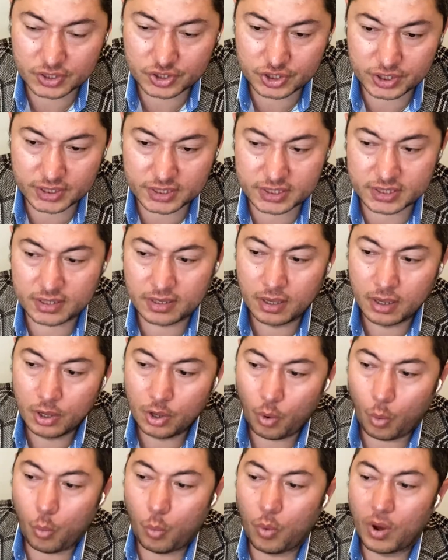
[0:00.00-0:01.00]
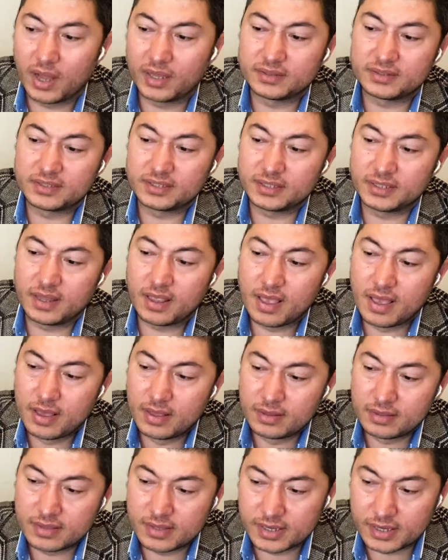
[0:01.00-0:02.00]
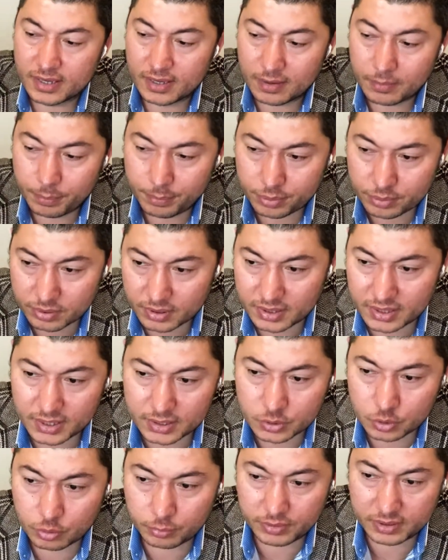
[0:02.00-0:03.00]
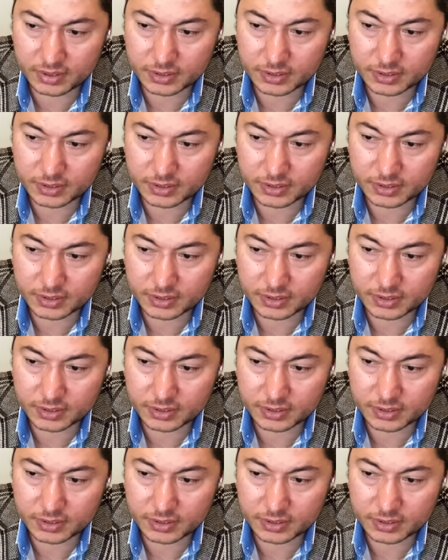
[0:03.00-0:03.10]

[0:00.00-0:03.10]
he just wanted the products to be